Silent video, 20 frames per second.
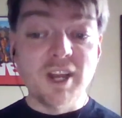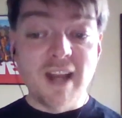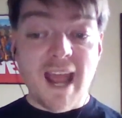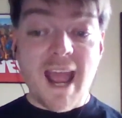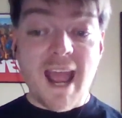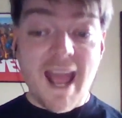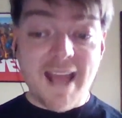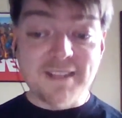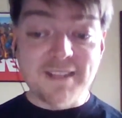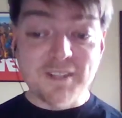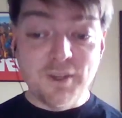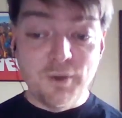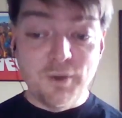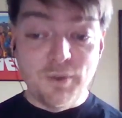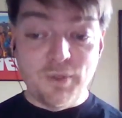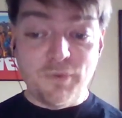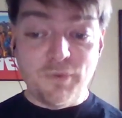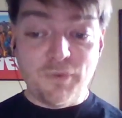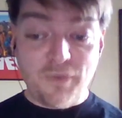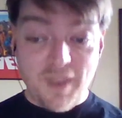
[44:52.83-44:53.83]
to ask who
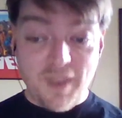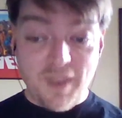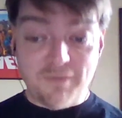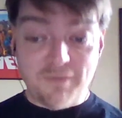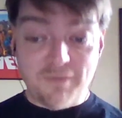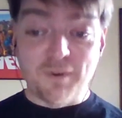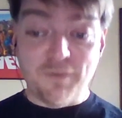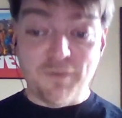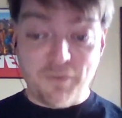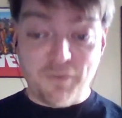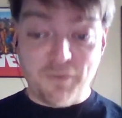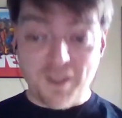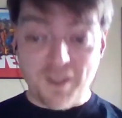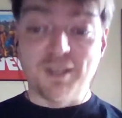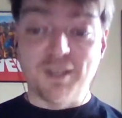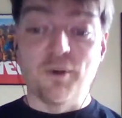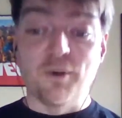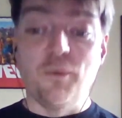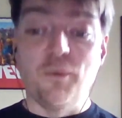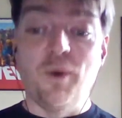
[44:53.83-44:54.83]
the favorite
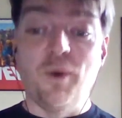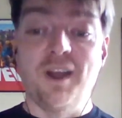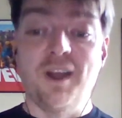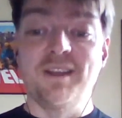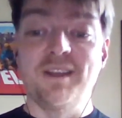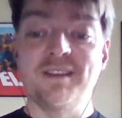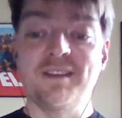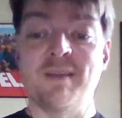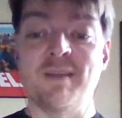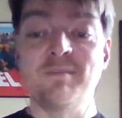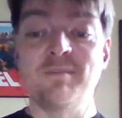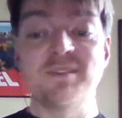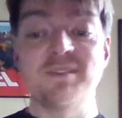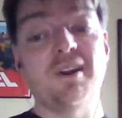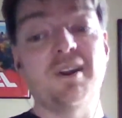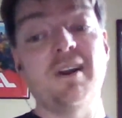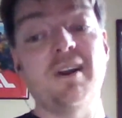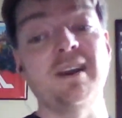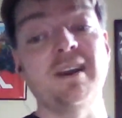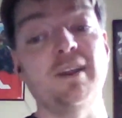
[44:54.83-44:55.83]
figure was. I'm
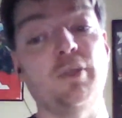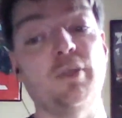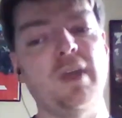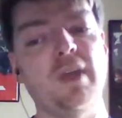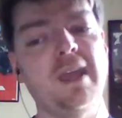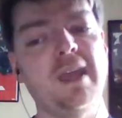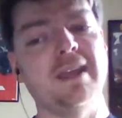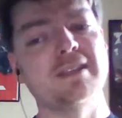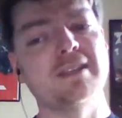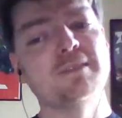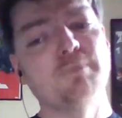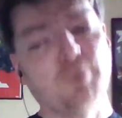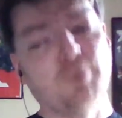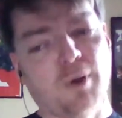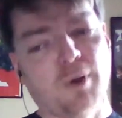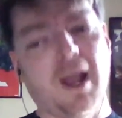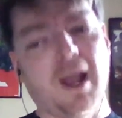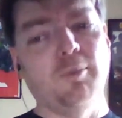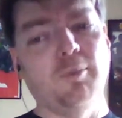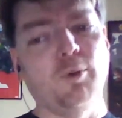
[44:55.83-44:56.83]
starting to think it's
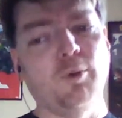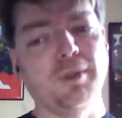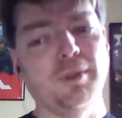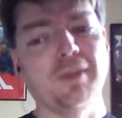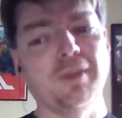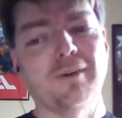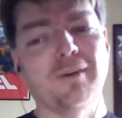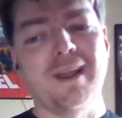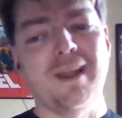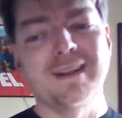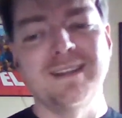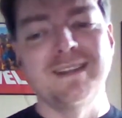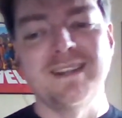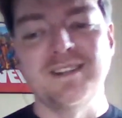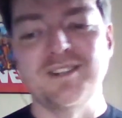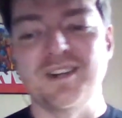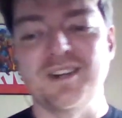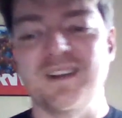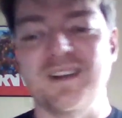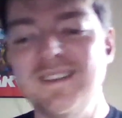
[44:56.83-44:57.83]
probably the Red
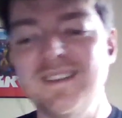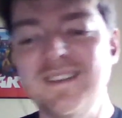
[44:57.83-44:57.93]
Ninja.